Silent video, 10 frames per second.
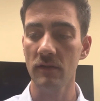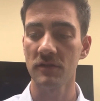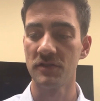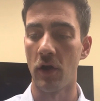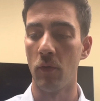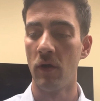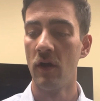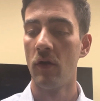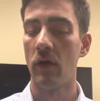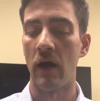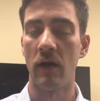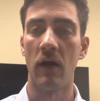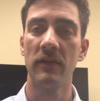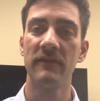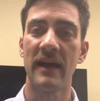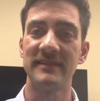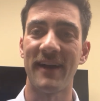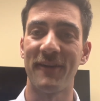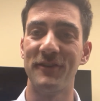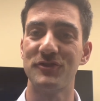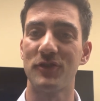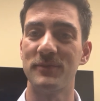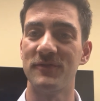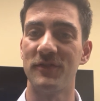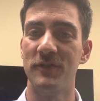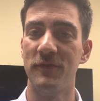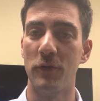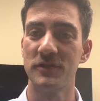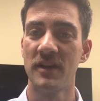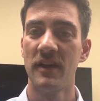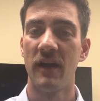So I'll leave that down in the description for you folks.